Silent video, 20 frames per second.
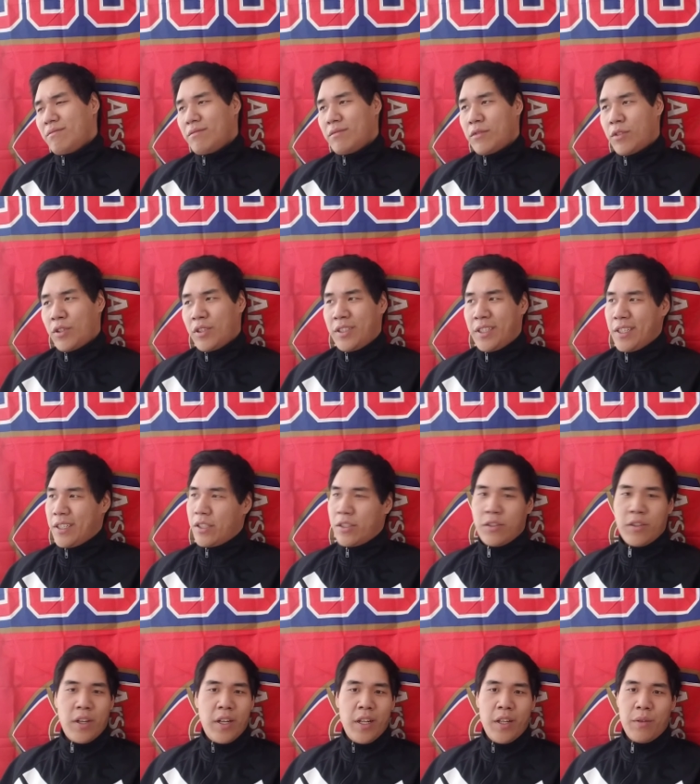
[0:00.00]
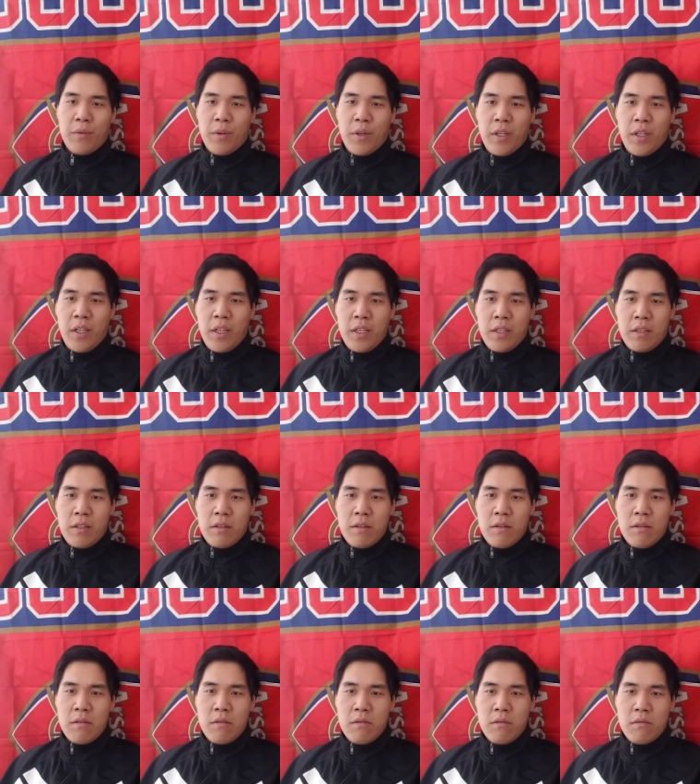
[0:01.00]
or discredit really
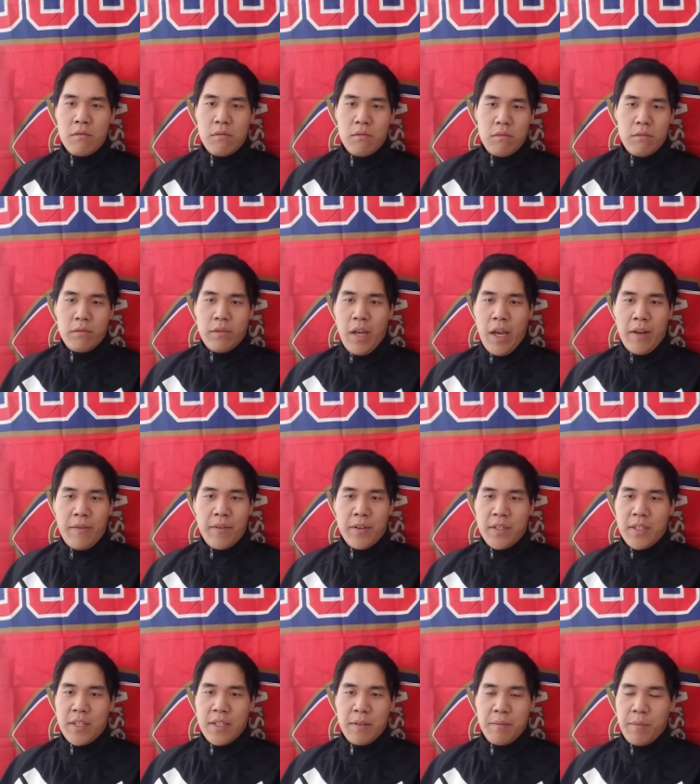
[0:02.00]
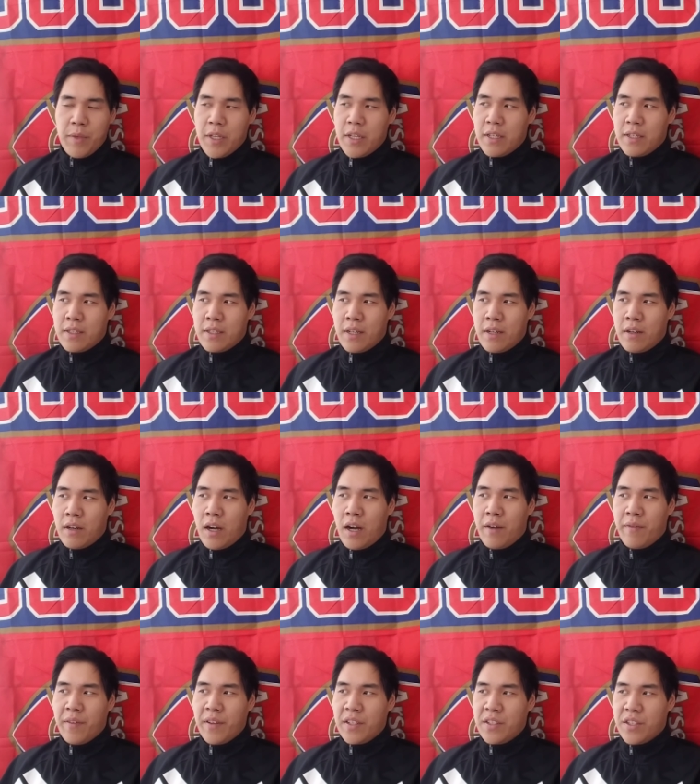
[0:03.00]
to Everton because their
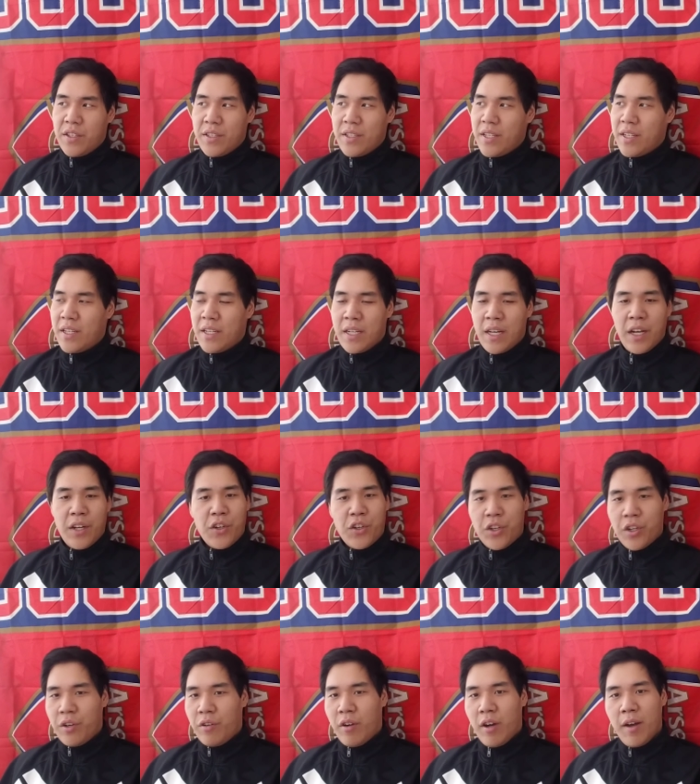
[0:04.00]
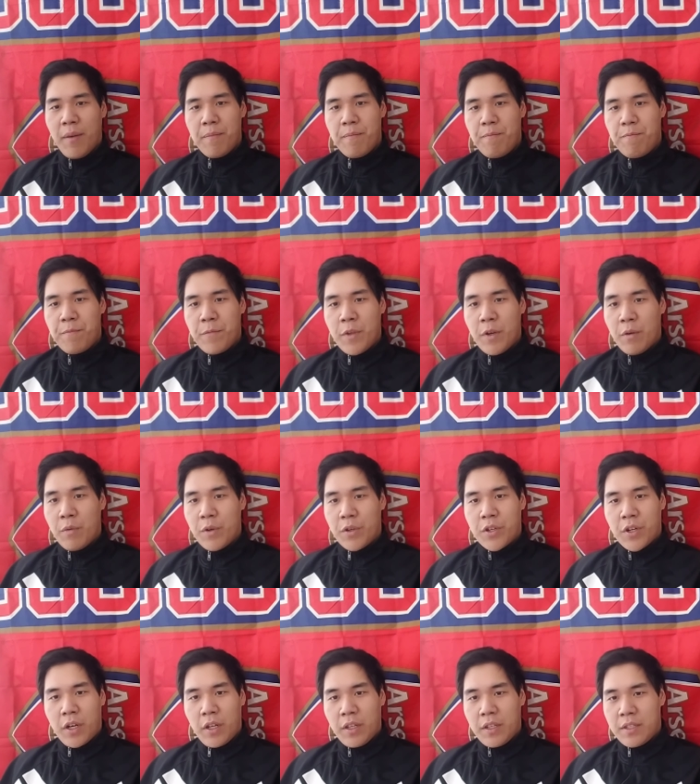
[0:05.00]
offense just did not show up. You know,
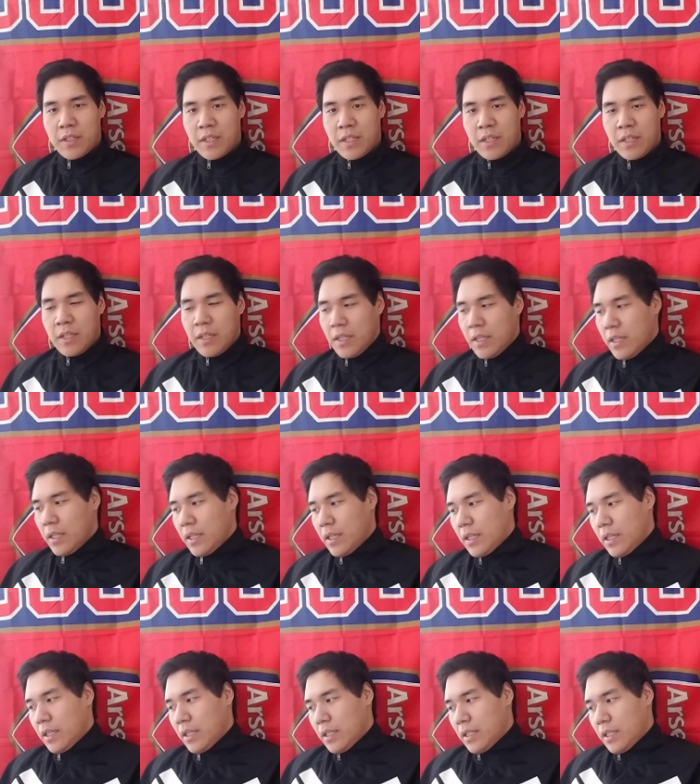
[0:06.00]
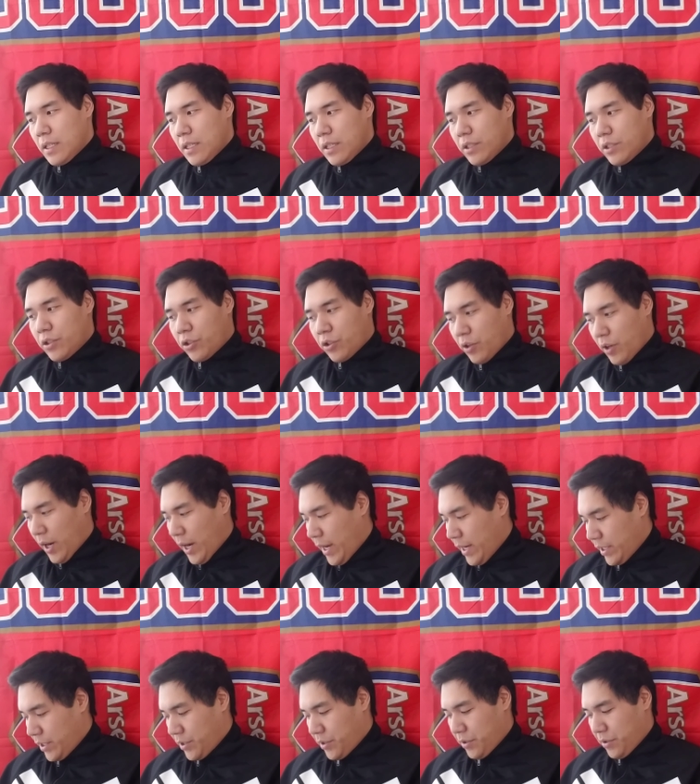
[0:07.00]
Richarlison
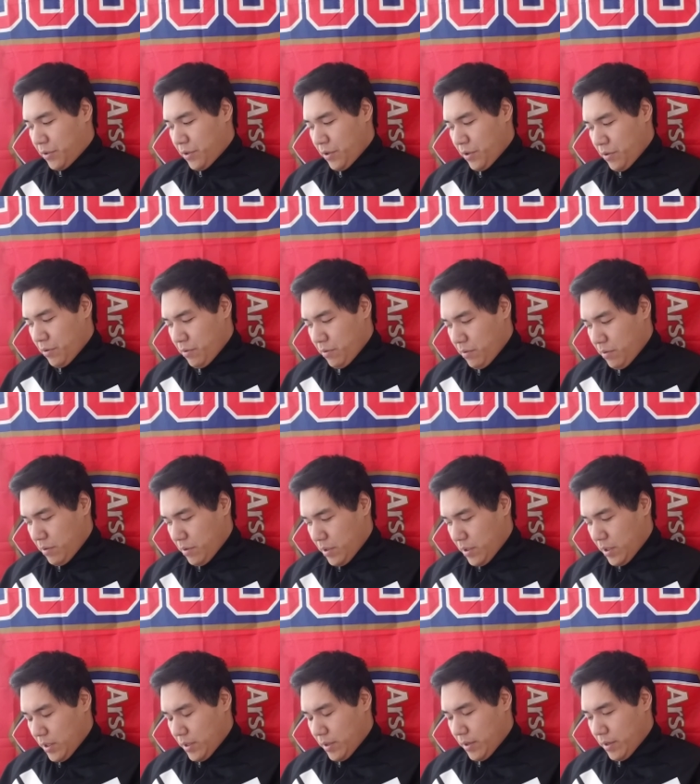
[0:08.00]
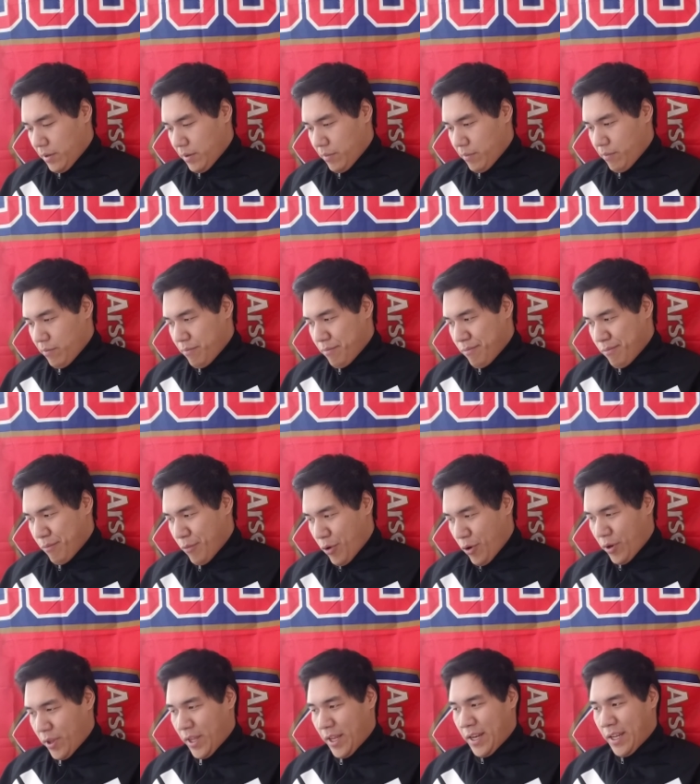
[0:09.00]
tried to do
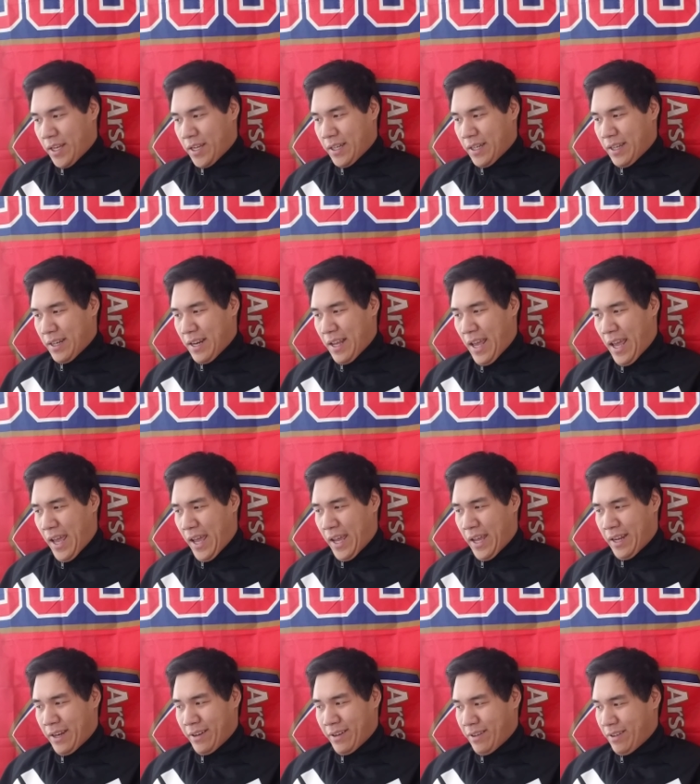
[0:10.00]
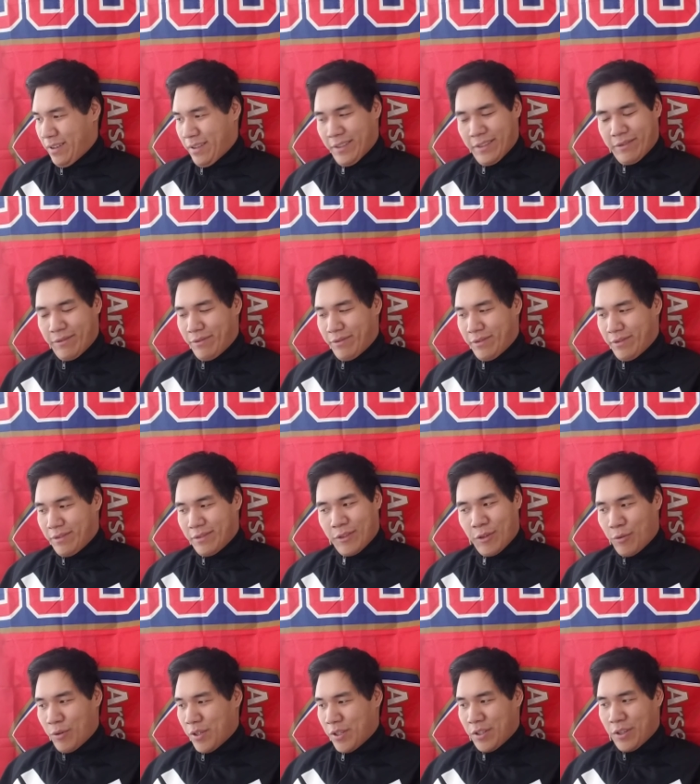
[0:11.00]
more than he could, and
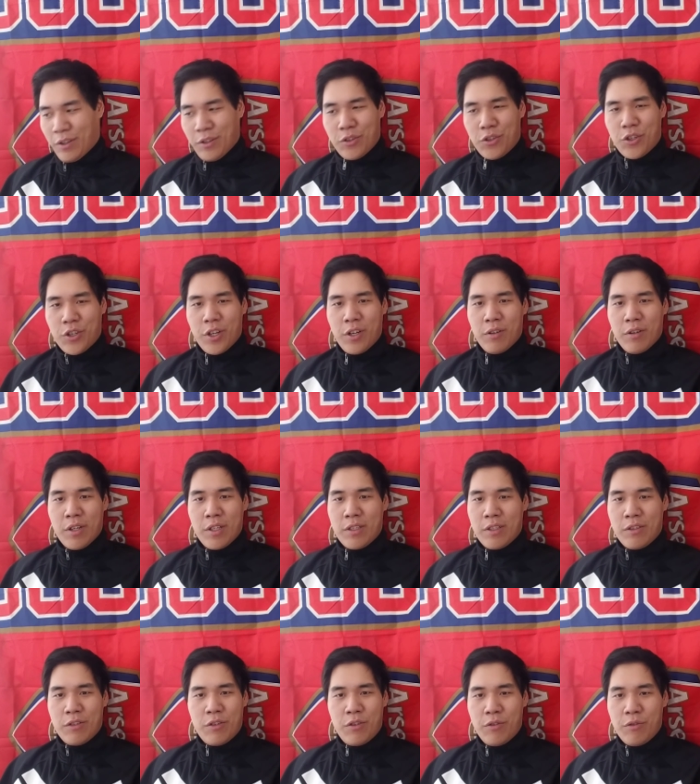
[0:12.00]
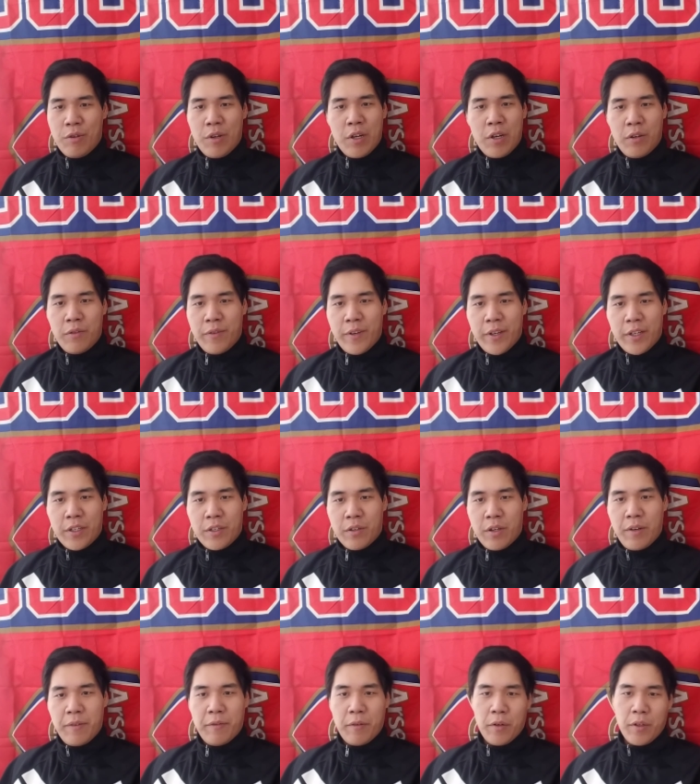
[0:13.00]
the results showed. It's a two nil
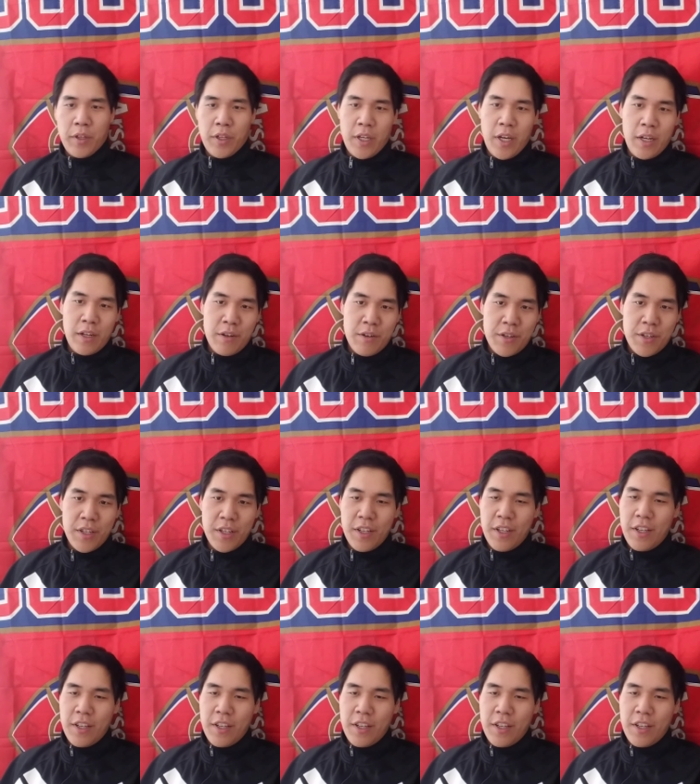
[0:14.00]
victory for the Gunners.